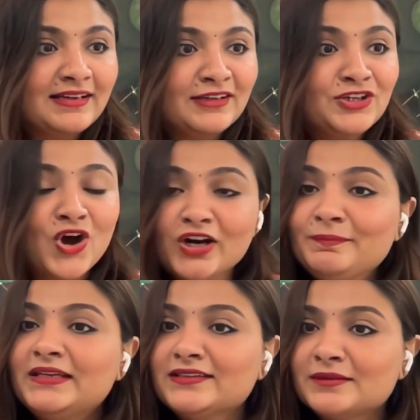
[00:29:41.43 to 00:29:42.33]
not
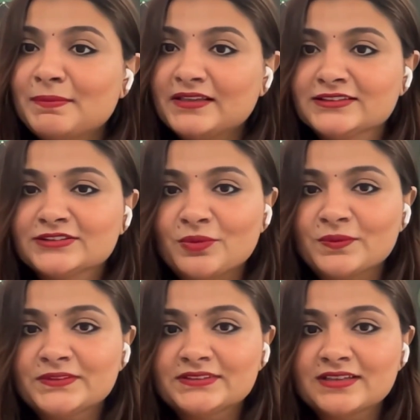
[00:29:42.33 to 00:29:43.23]
being dependent
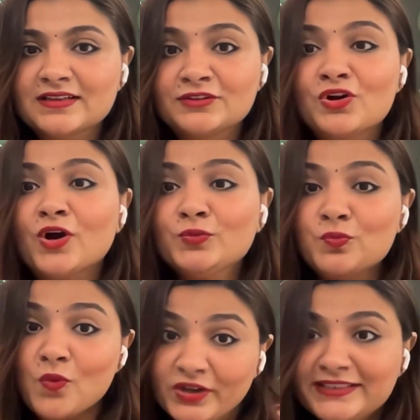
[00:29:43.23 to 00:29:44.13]
on, not
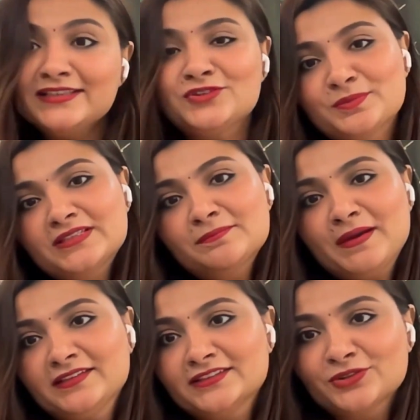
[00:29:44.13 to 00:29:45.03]
wanting to be
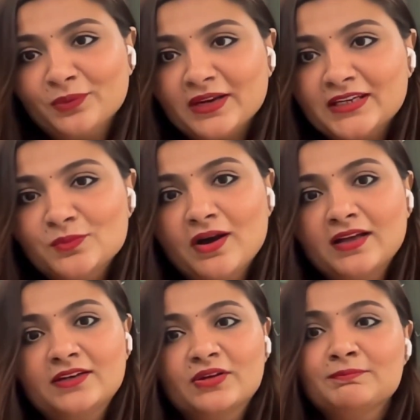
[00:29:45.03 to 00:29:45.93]
dependent on anyone,